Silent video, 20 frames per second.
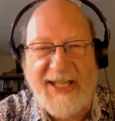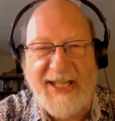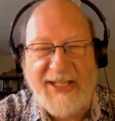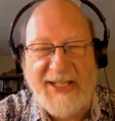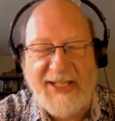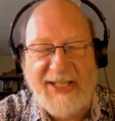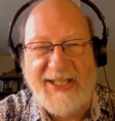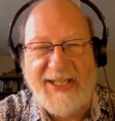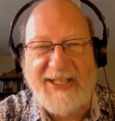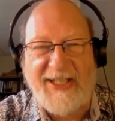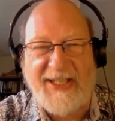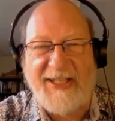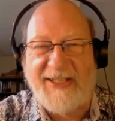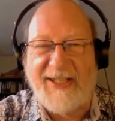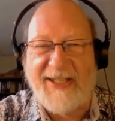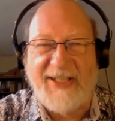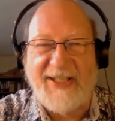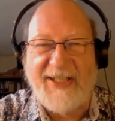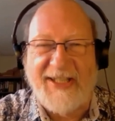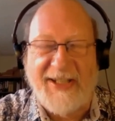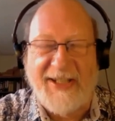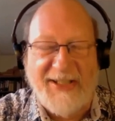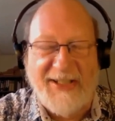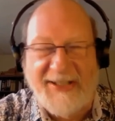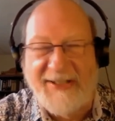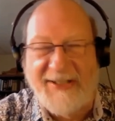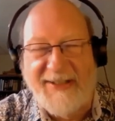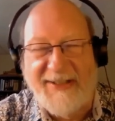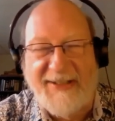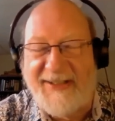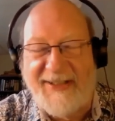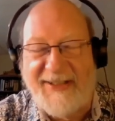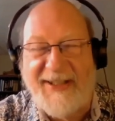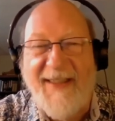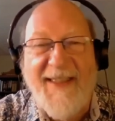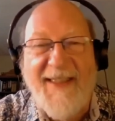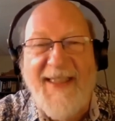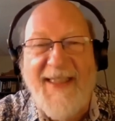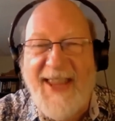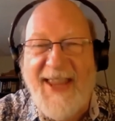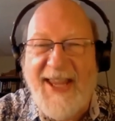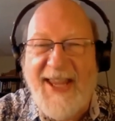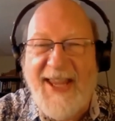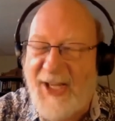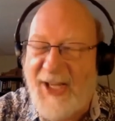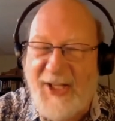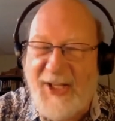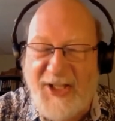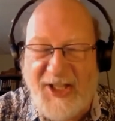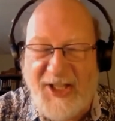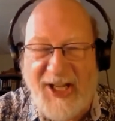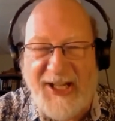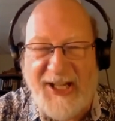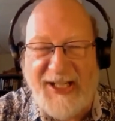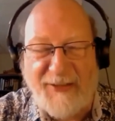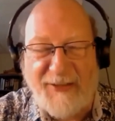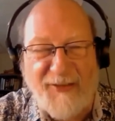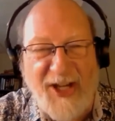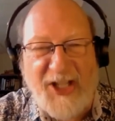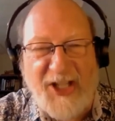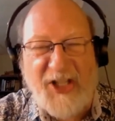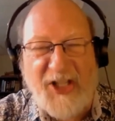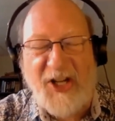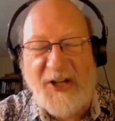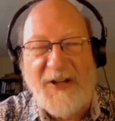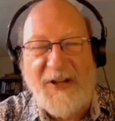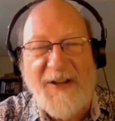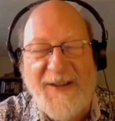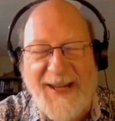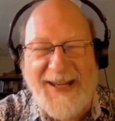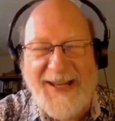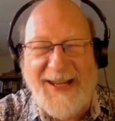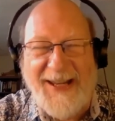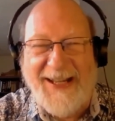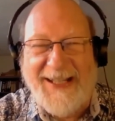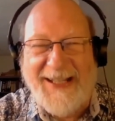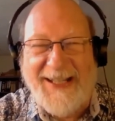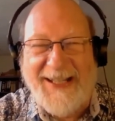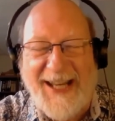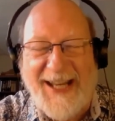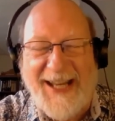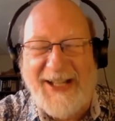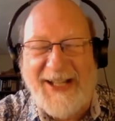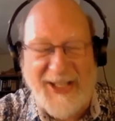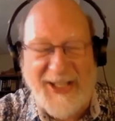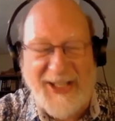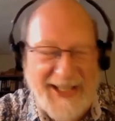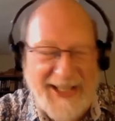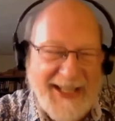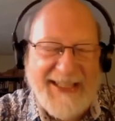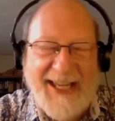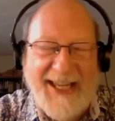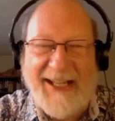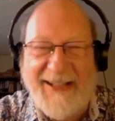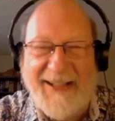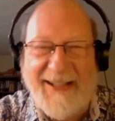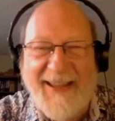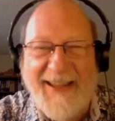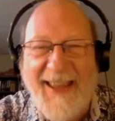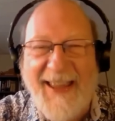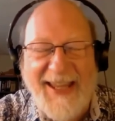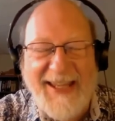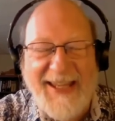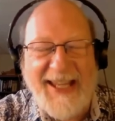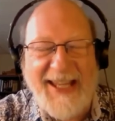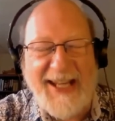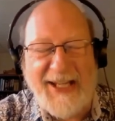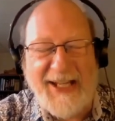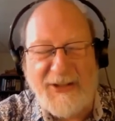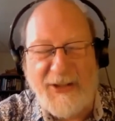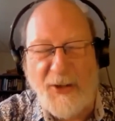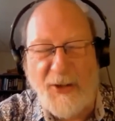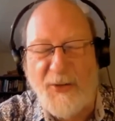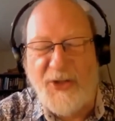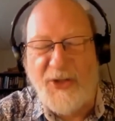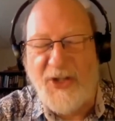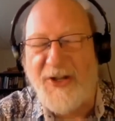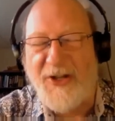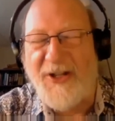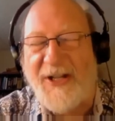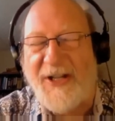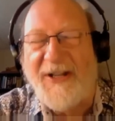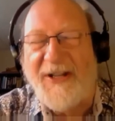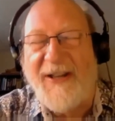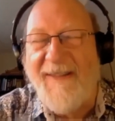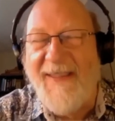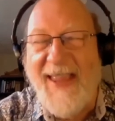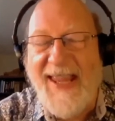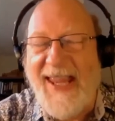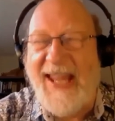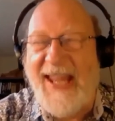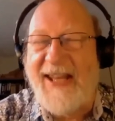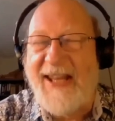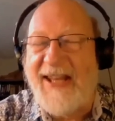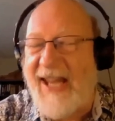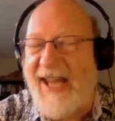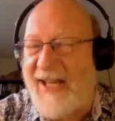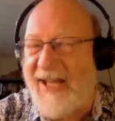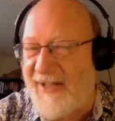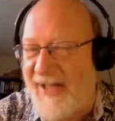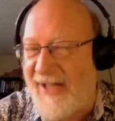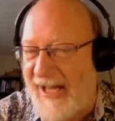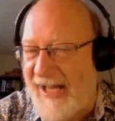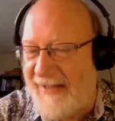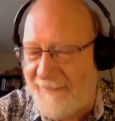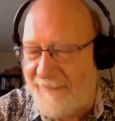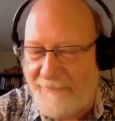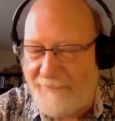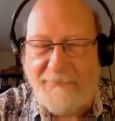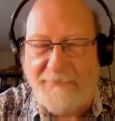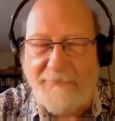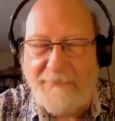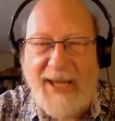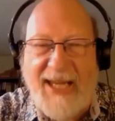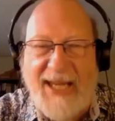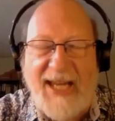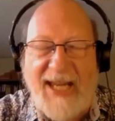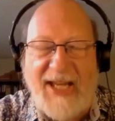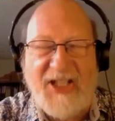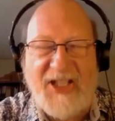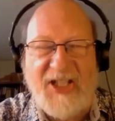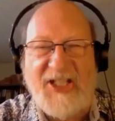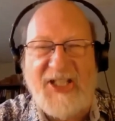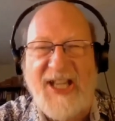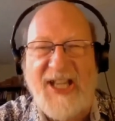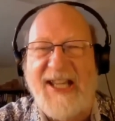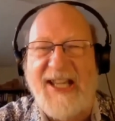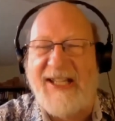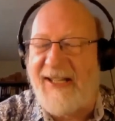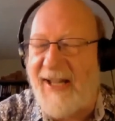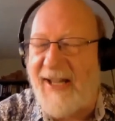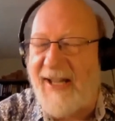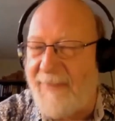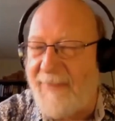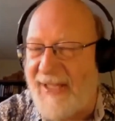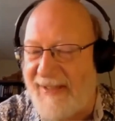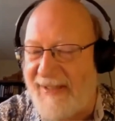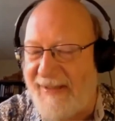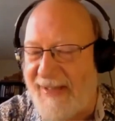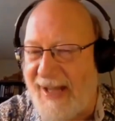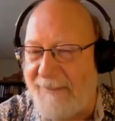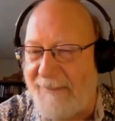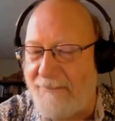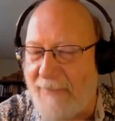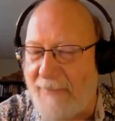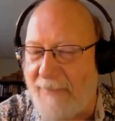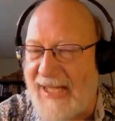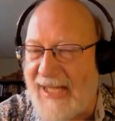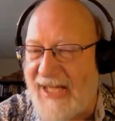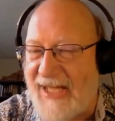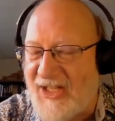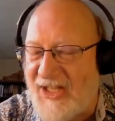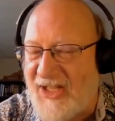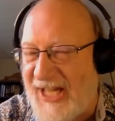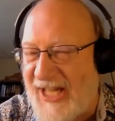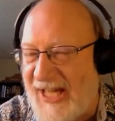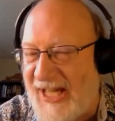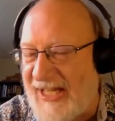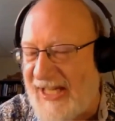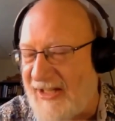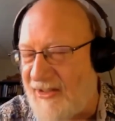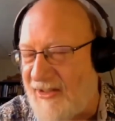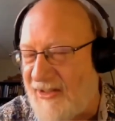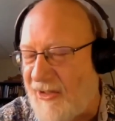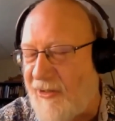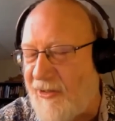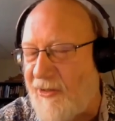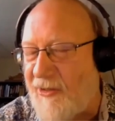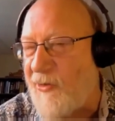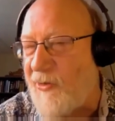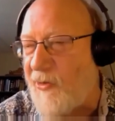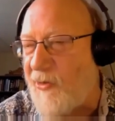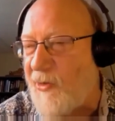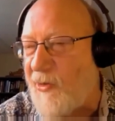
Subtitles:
This is science fiction, essentially, and yet it goes on, and that may extend. I mean, that may extend to